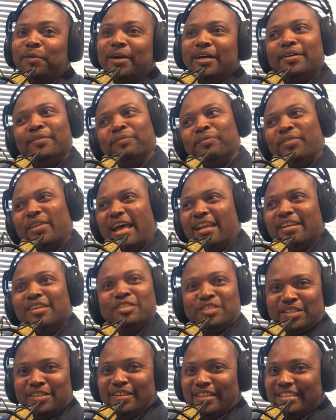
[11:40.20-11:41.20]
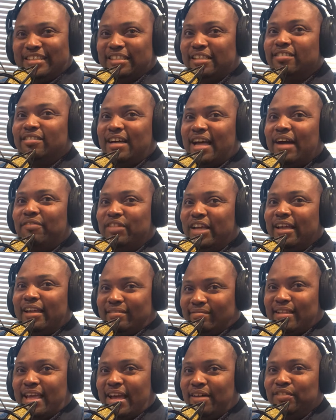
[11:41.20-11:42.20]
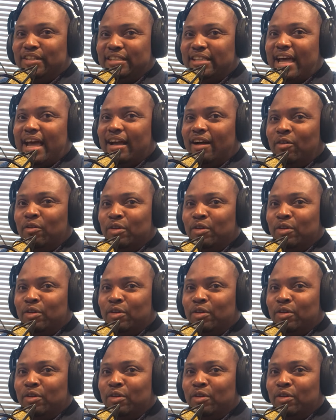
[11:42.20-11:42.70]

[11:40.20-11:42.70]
Well, not necessarily still have to have the tag